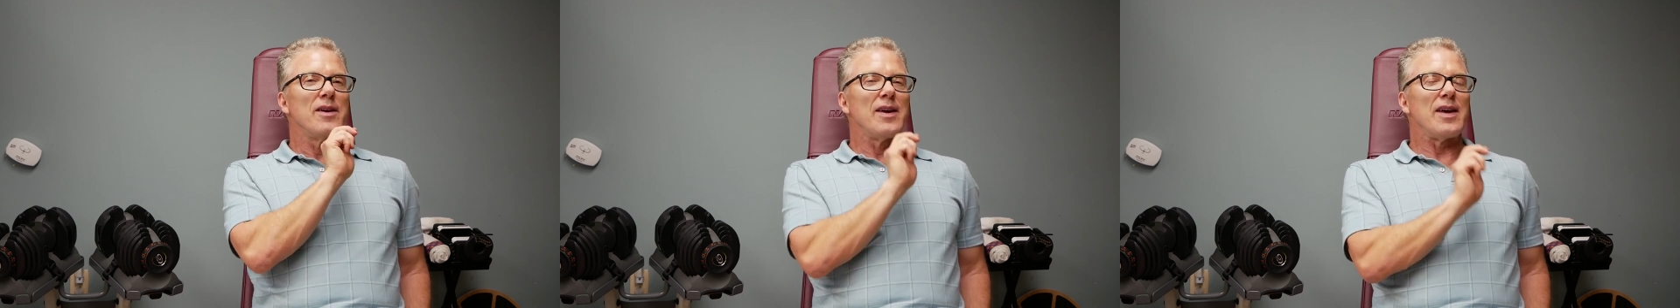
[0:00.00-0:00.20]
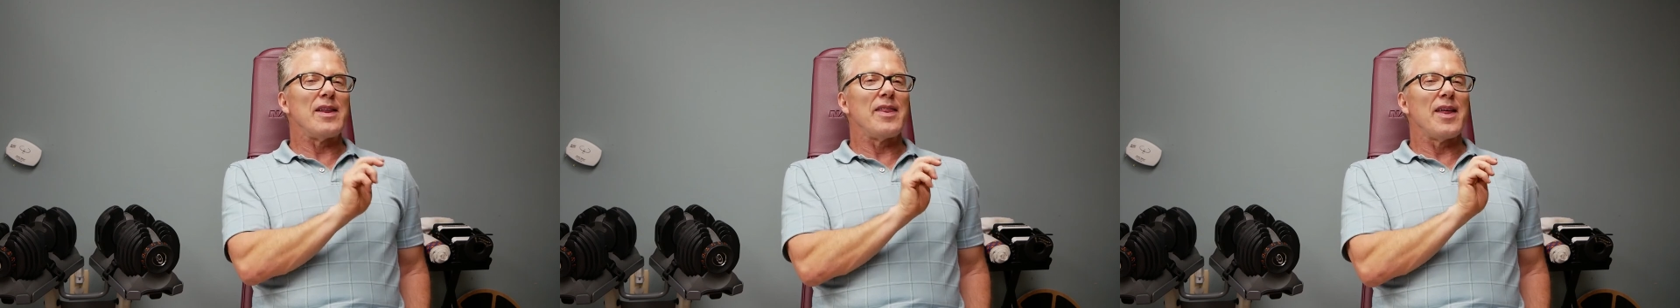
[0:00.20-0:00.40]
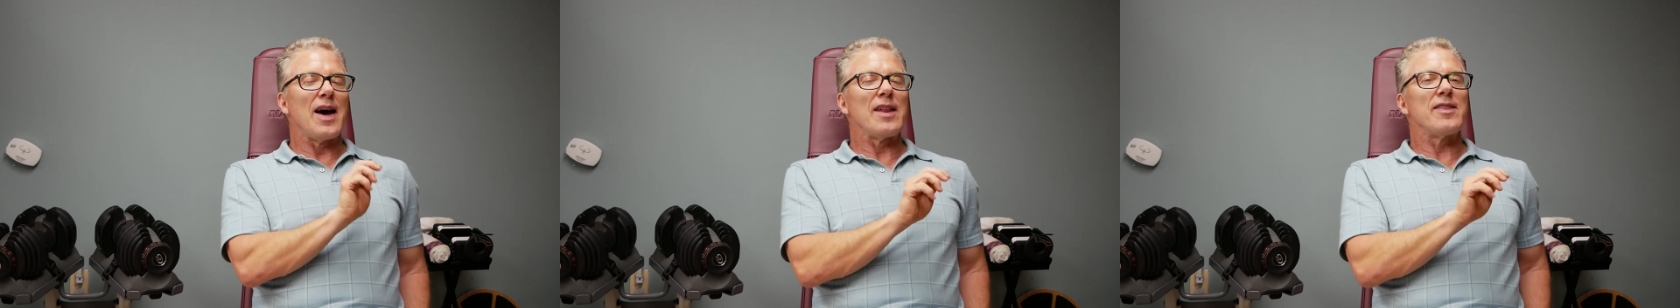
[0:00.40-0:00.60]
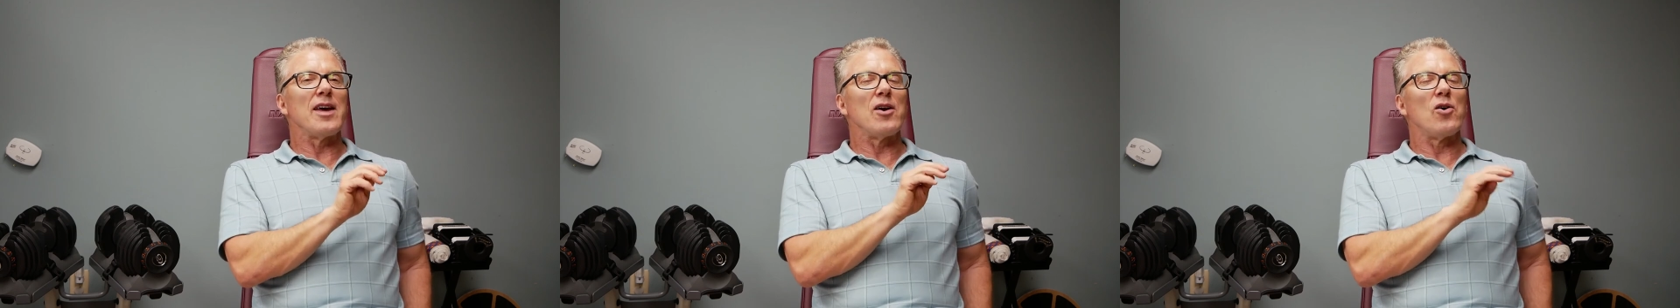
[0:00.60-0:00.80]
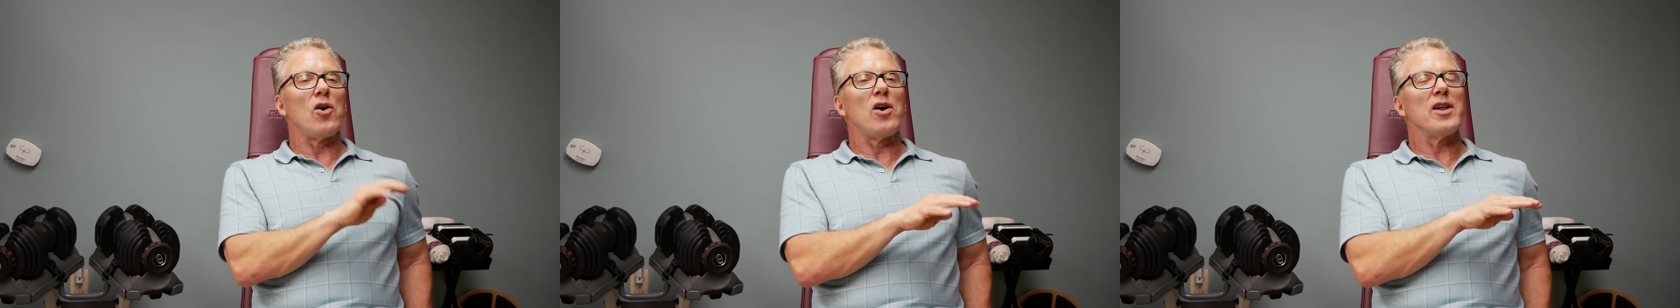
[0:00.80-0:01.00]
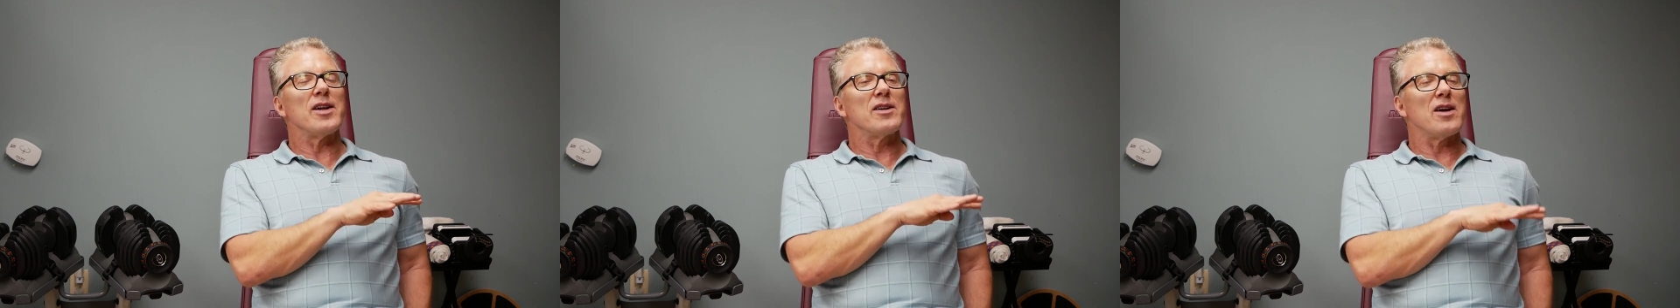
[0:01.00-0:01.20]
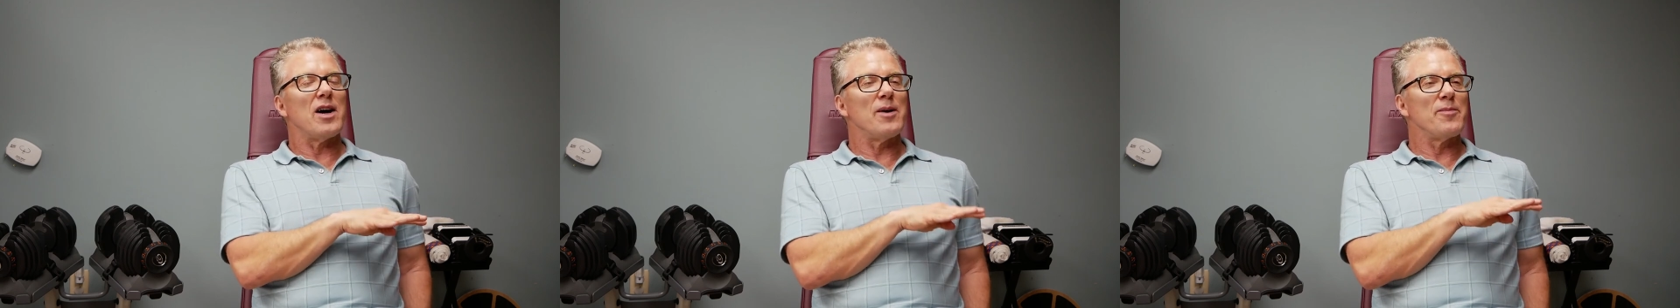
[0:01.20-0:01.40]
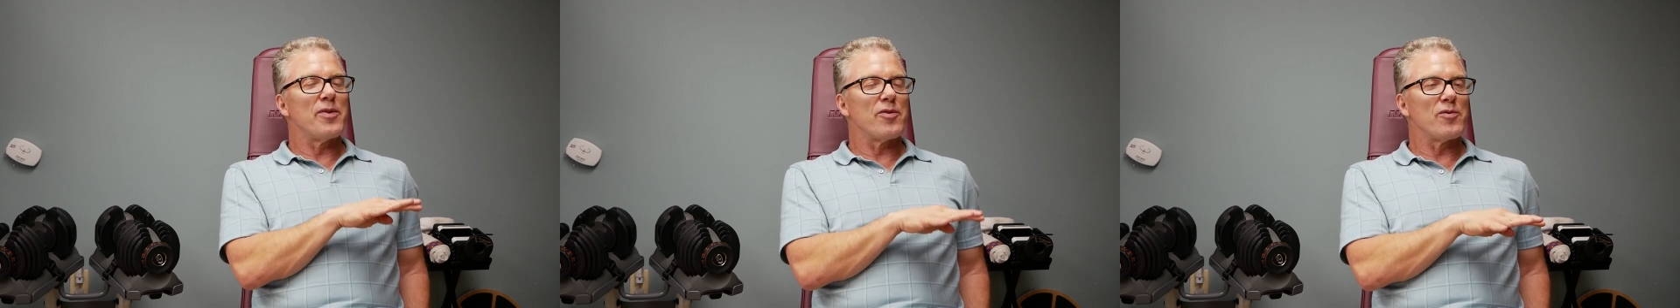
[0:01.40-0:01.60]
In that they all had
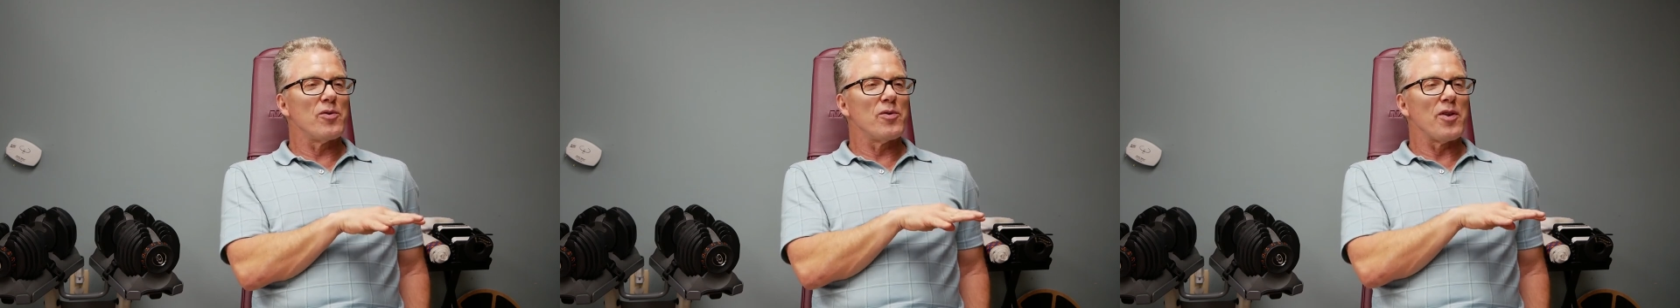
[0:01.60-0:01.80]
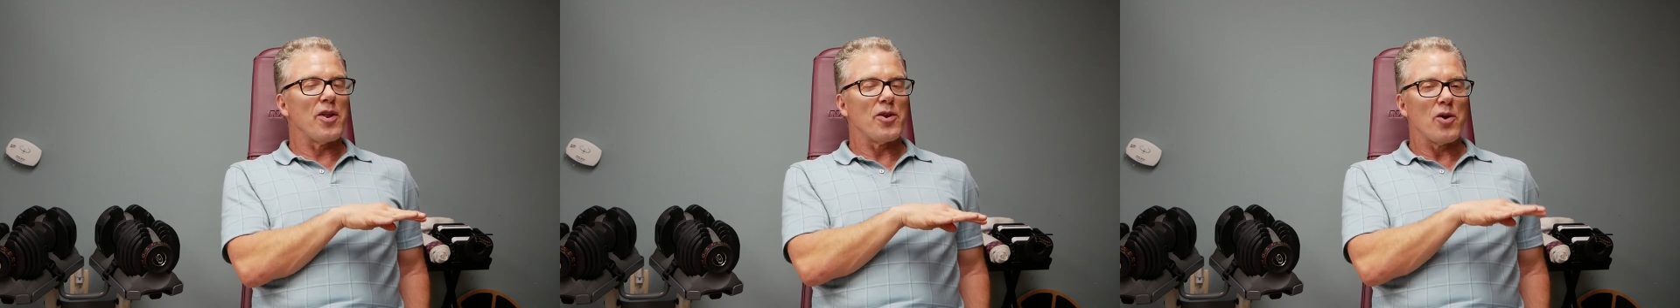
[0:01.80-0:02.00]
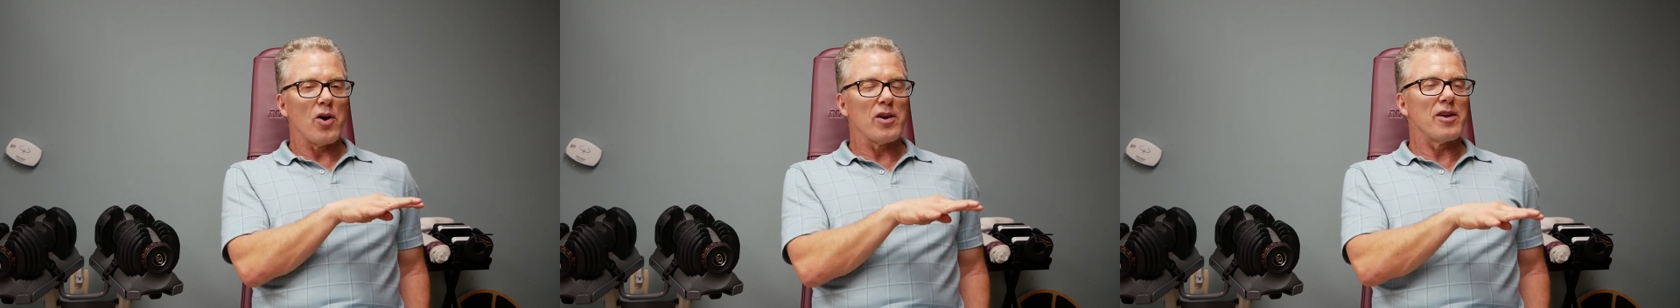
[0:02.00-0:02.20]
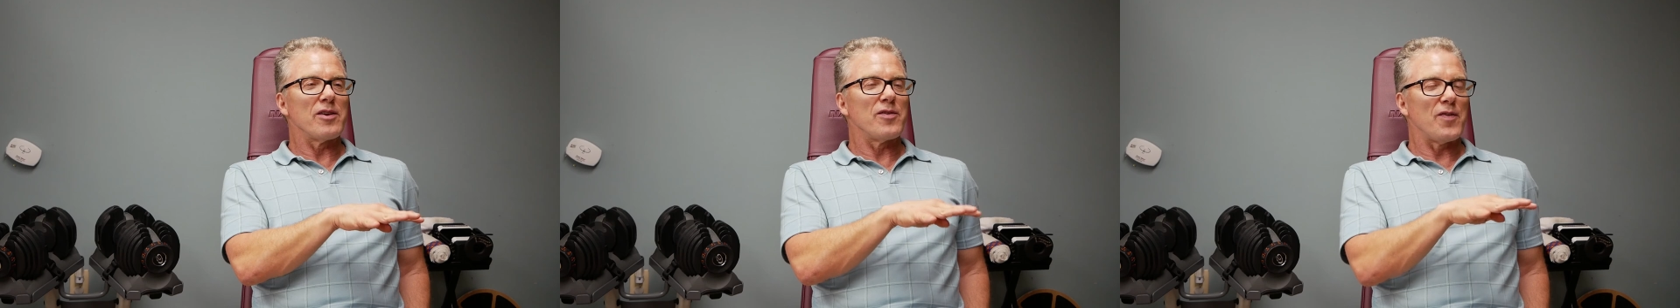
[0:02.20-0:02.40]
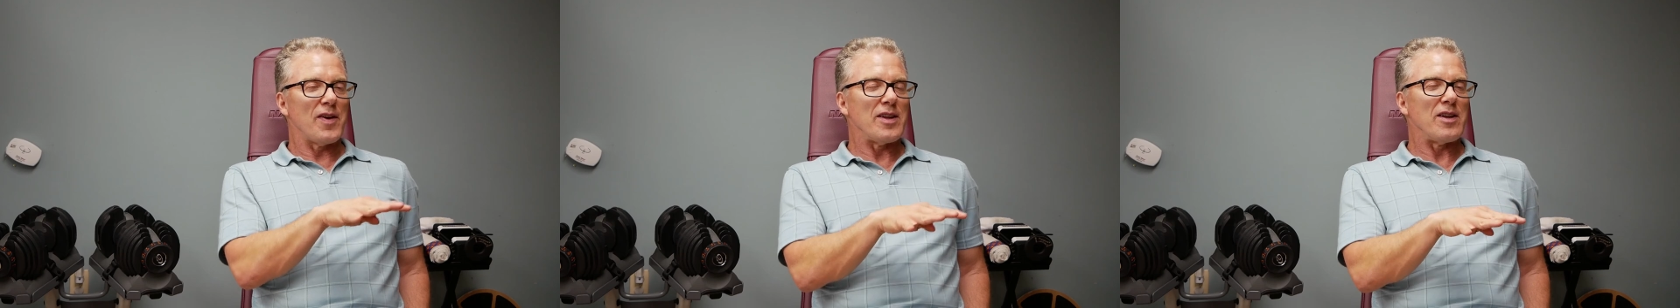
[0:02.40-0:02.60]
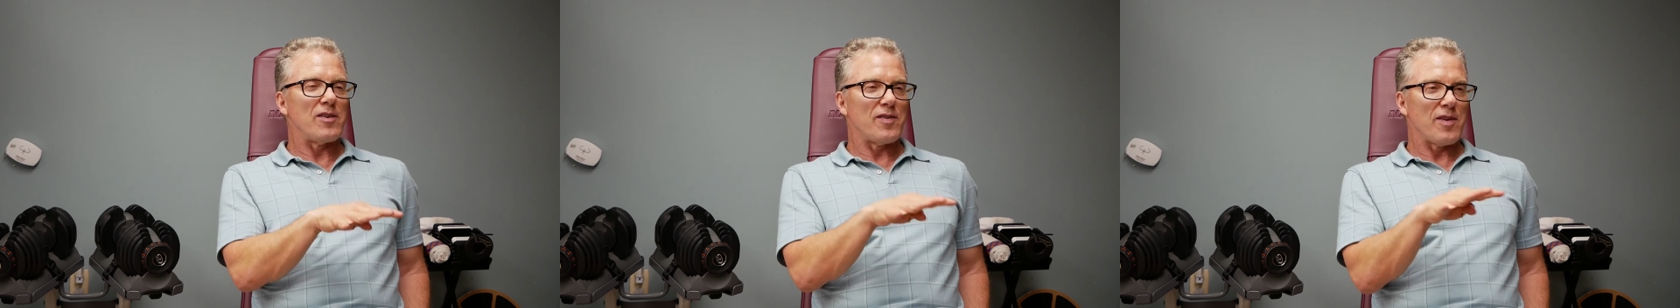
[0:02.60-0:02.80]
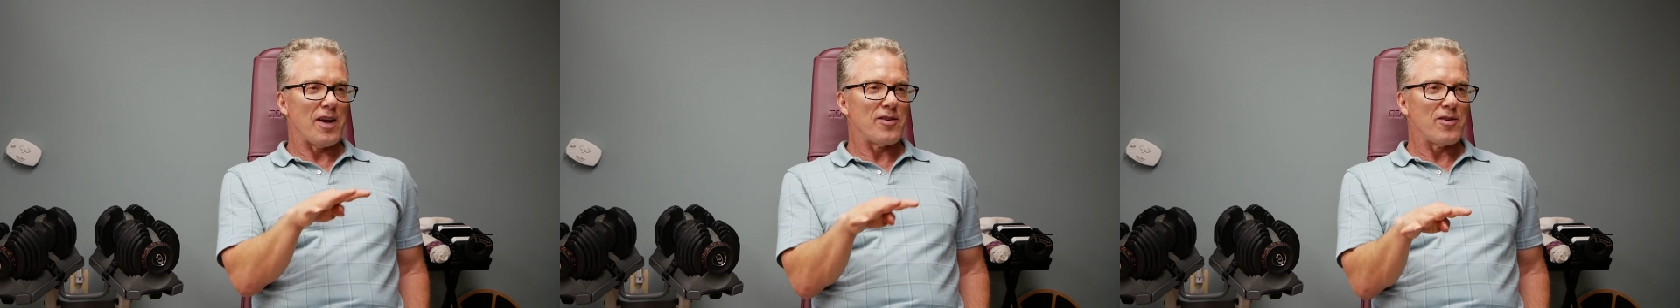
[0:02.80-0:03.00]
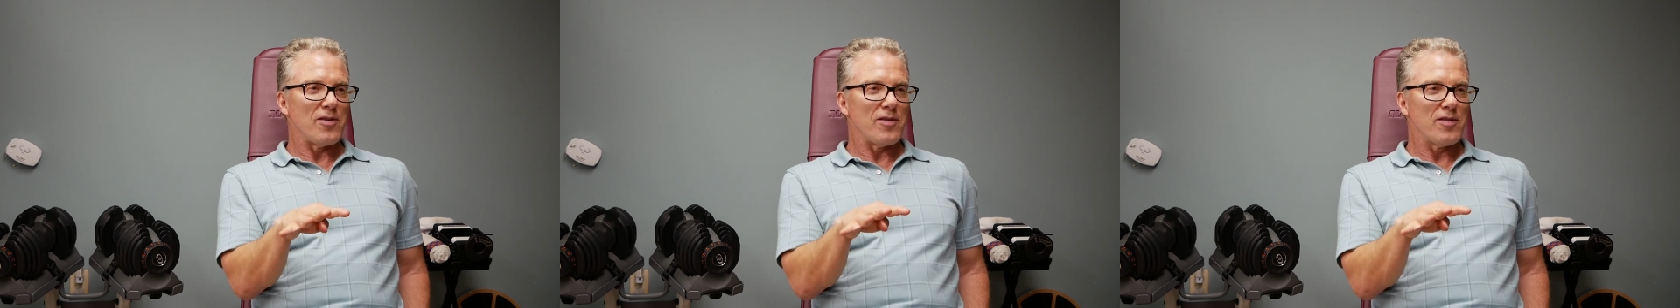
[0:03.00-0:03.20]
come through the Nautilus Fitness
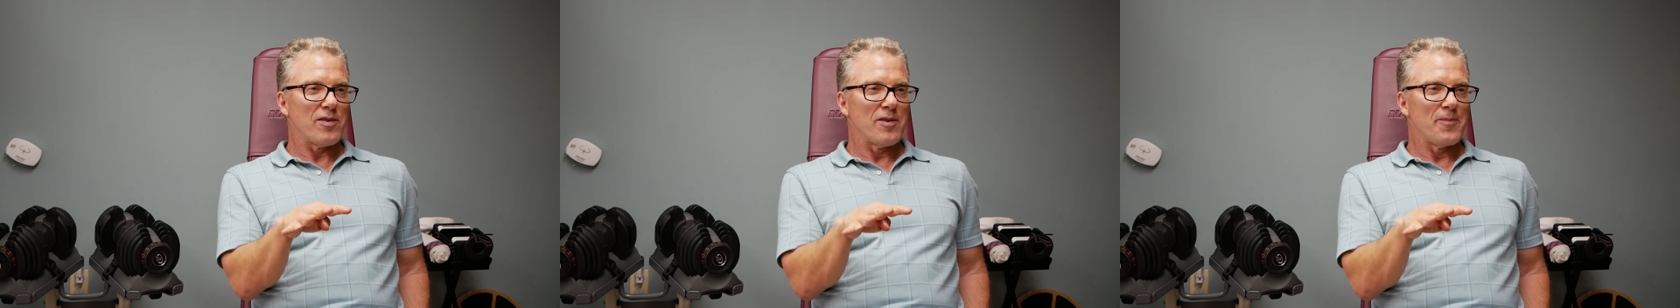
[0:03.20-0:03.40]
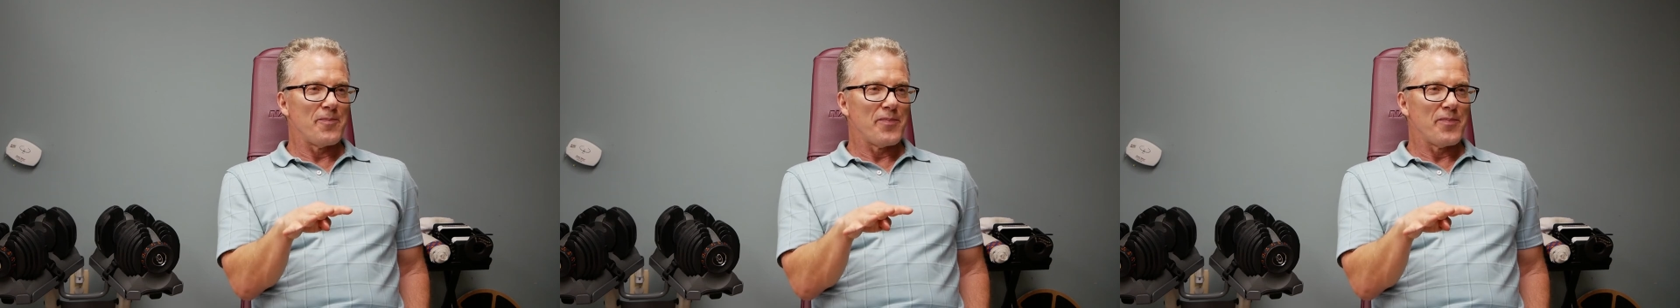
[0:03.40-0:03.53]
Centers.